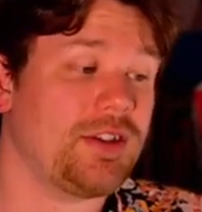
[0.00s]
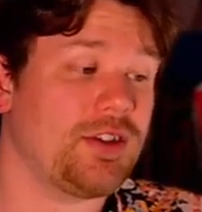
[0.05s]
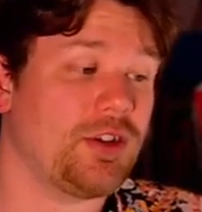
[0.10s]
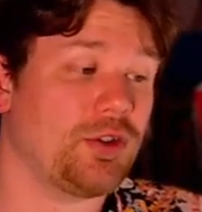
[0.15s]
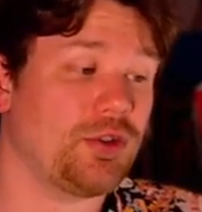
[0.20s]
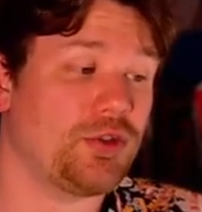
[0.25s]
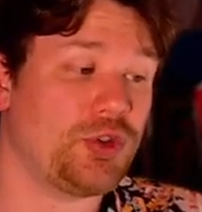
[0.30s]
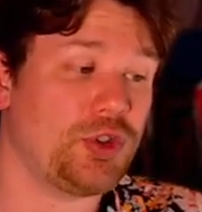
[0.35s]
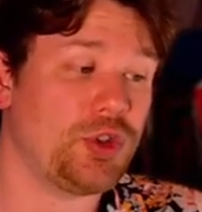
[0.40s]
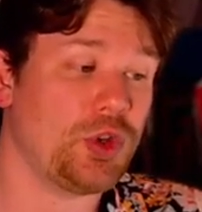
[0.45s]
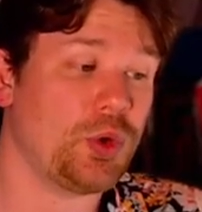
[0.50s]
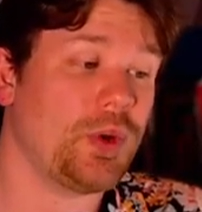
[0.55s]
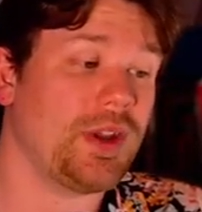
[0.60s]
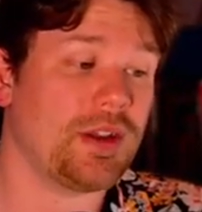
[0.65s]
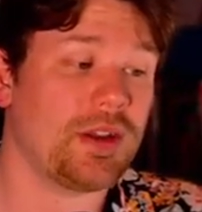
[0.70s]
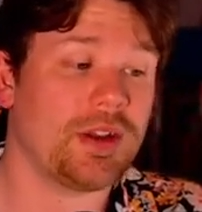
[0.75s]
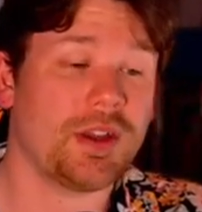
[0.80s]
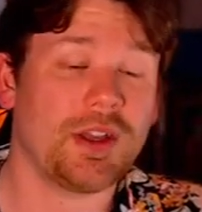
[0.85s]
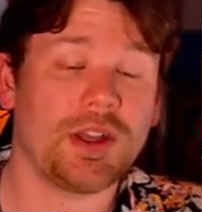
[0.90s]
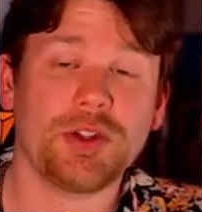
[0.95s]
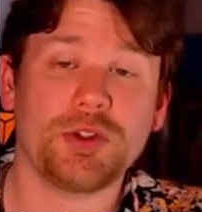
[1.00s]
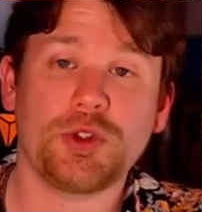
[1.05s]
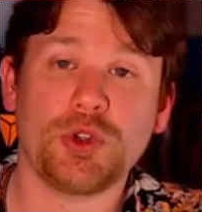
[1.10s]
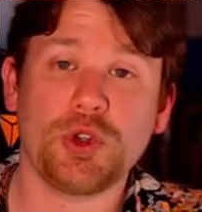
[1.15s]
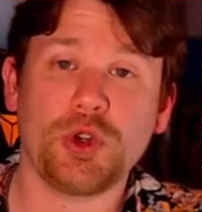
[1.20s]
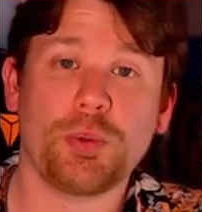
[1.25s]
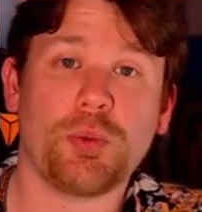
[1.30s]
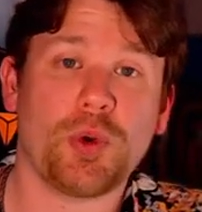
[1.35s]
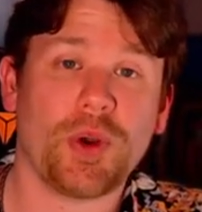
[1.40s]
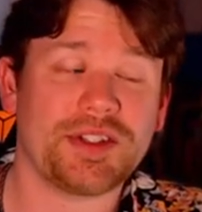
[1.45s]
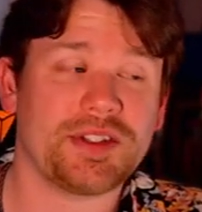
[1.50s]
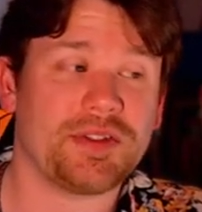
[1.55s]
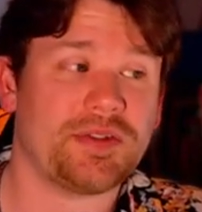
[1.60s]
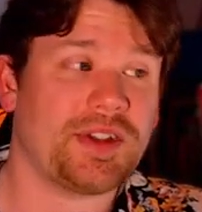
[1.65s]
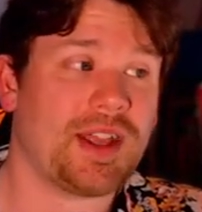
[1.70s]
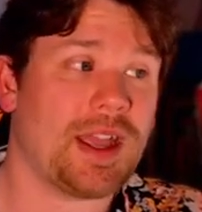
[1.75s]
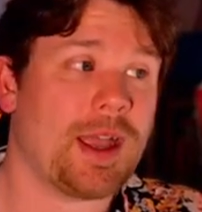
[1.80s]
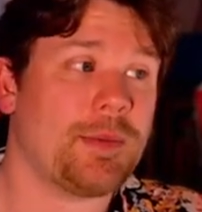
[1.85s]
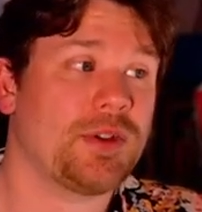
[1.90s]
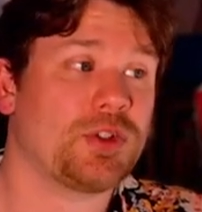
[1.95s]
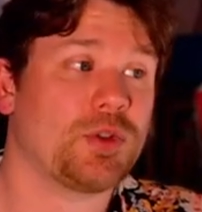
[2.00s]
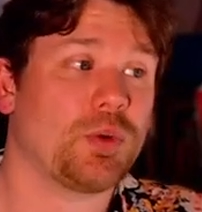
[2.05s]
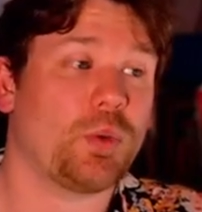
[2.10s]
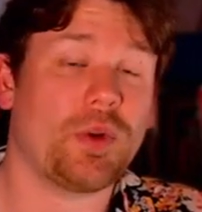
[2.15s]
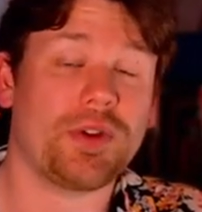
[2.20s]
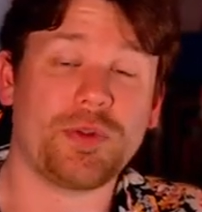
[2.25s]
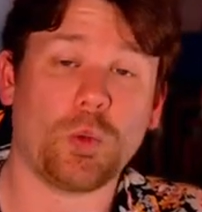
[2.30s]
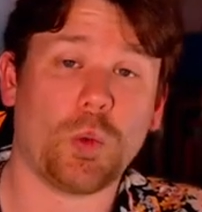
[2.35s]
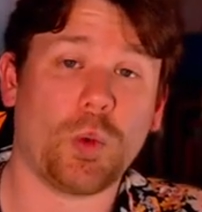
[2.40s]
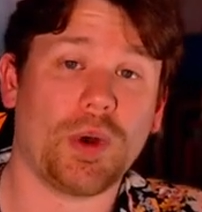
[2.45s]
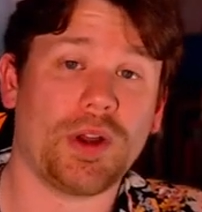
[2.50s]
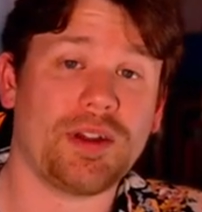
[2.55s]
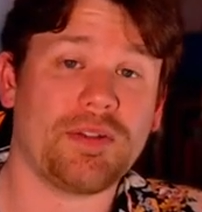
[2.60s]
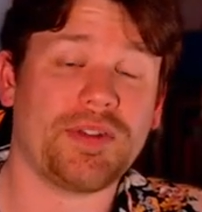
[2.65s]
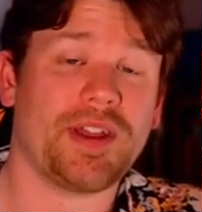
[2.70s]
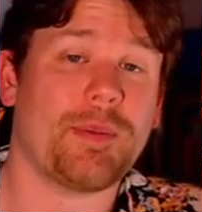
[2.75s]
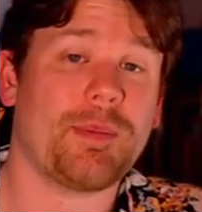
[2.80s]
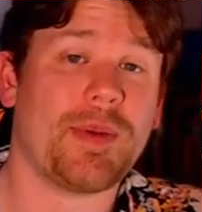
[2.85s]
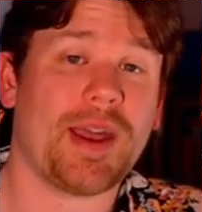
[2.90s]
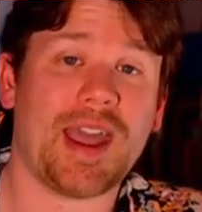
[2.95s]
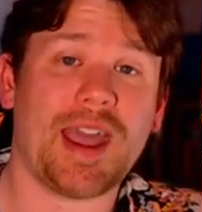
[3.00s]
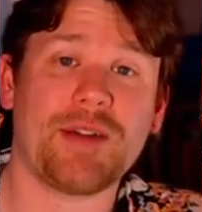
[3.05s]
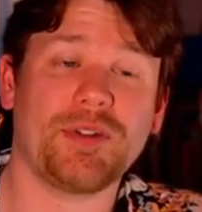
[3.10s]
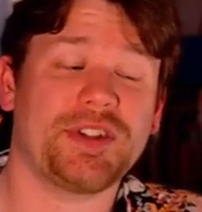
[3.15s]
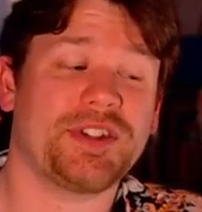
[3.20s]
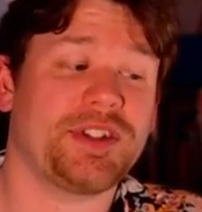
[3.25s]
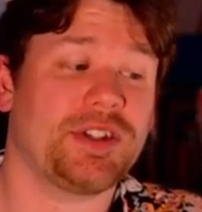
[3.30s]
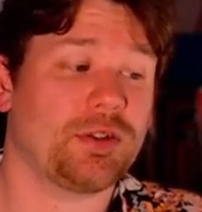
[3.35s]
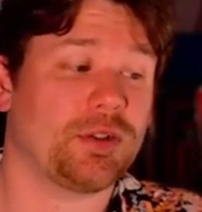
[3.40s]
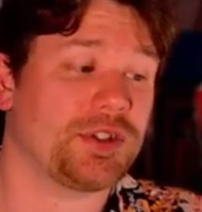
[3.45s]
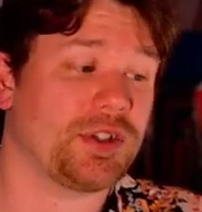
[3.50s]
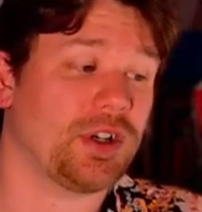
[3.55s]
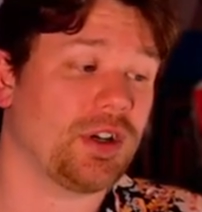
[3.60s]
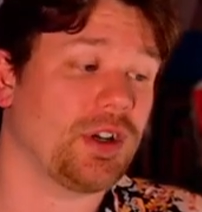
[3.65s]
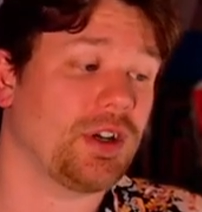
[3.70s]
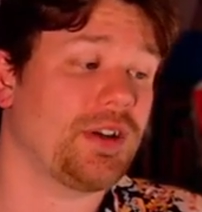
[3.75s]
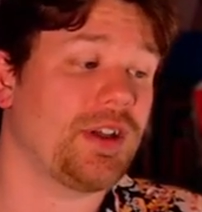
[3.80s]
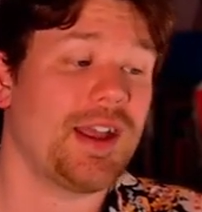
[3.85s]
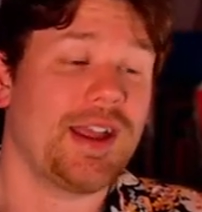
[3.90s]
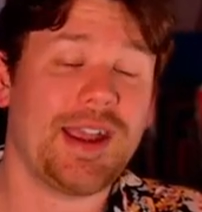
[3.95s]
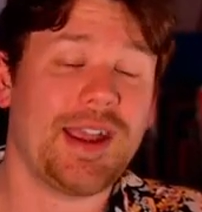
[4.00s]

You're doing 2 points of damage with one of them every single turn.